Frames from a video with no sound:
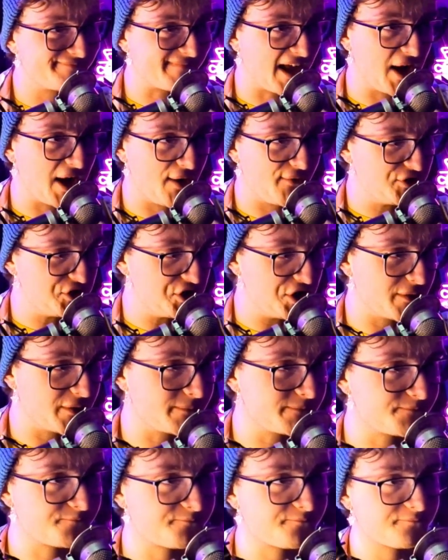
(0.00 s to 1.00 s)
Love shit.
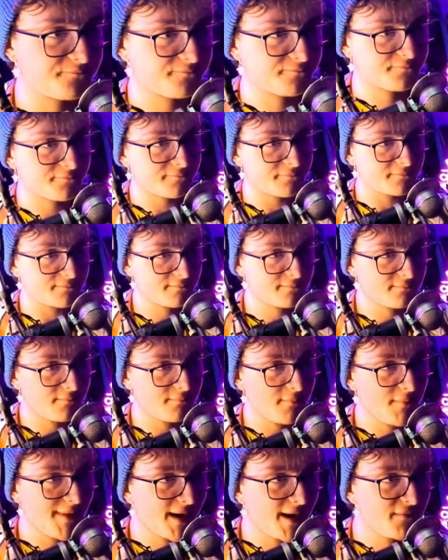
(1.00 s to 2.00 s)
I
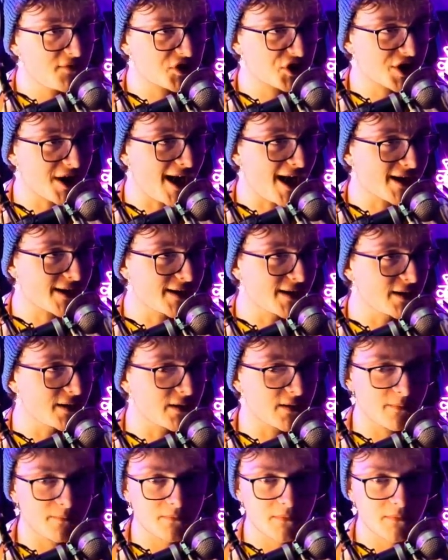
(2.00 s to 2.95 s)
have a scat kink.